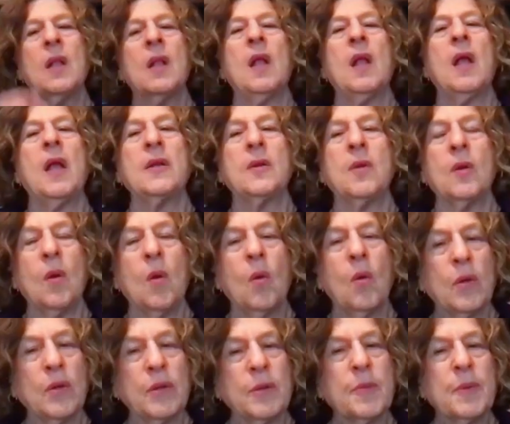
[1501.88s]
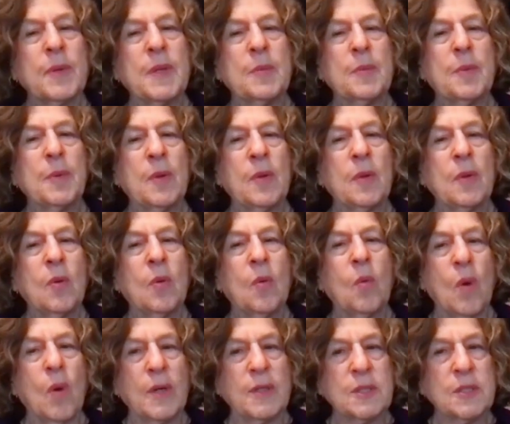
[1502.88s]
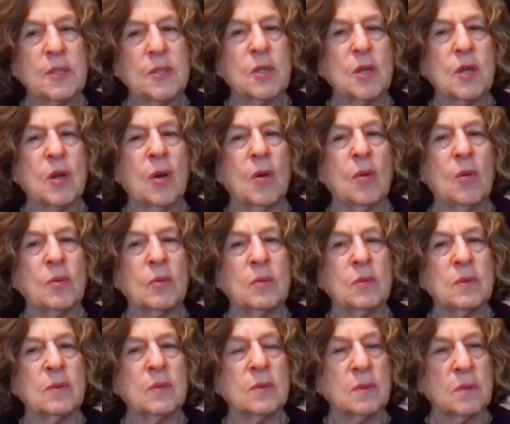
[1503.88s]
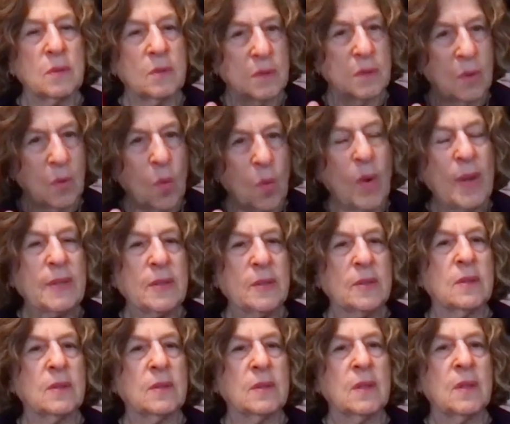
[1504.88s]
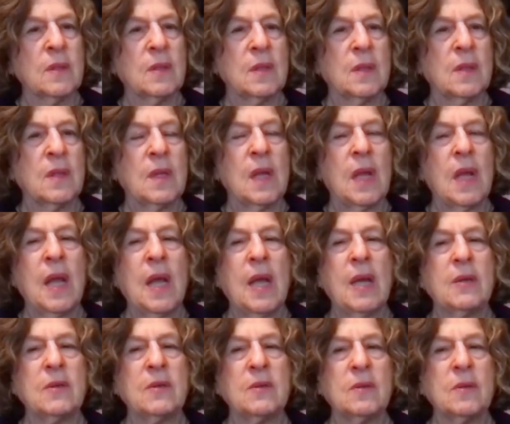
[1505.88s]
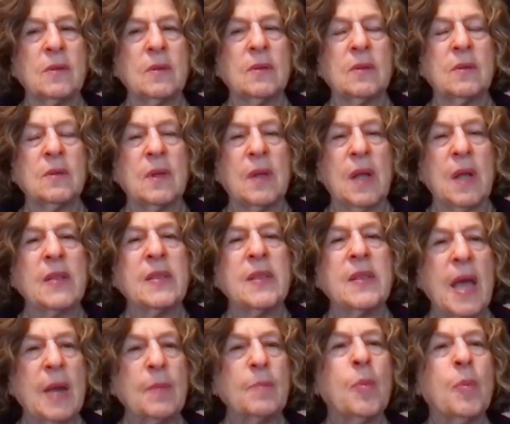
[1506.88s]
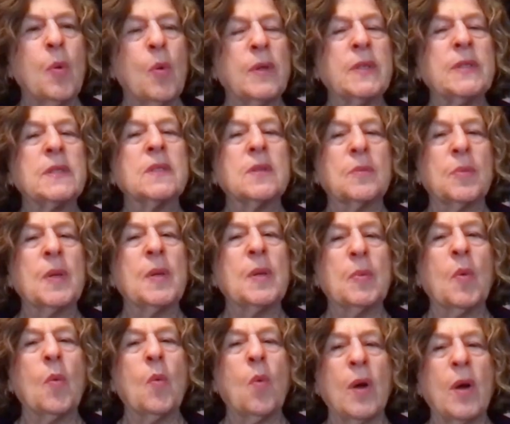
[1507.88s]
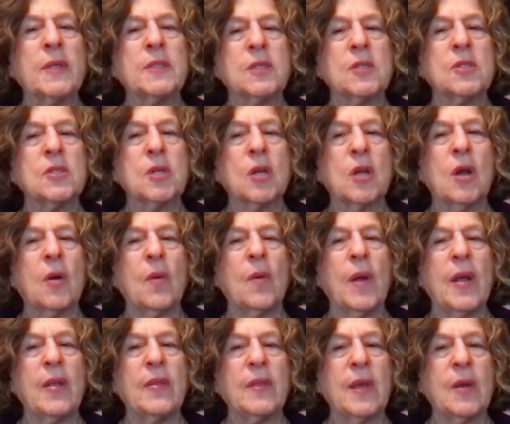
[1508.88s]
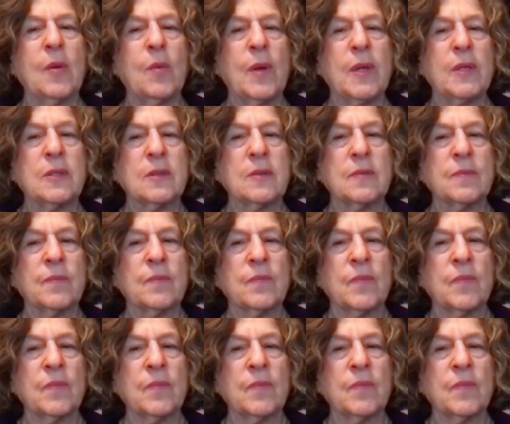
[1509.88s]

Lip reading: And all the people who wanted to go went. And at that point, the people wanted to go and they went.